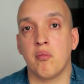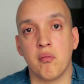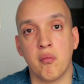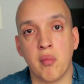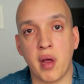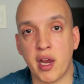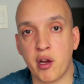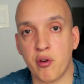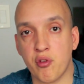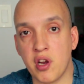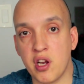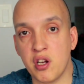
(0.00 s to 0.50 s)

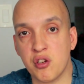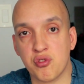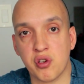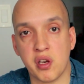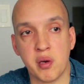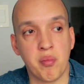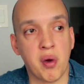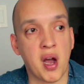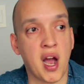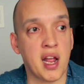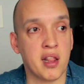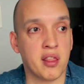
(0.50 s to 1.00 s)
my green
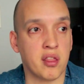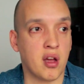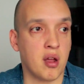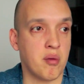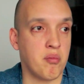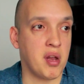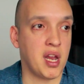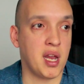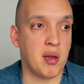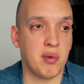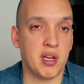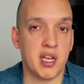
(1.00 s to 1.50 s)
tree
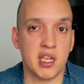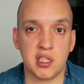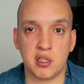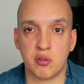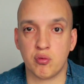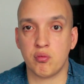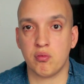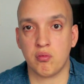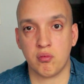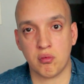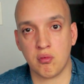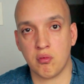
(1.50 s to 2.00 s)
python babies
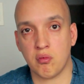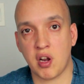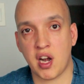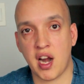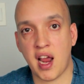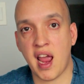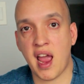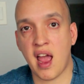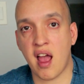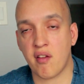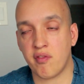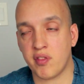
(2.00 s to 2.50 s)
when
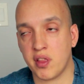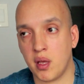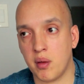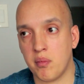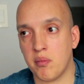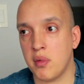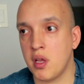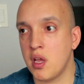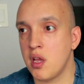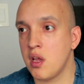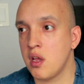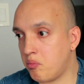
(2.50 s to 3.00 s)
I have
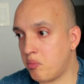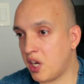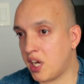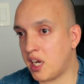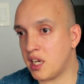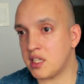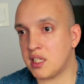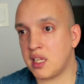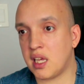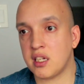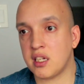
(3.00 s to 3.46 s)
them, because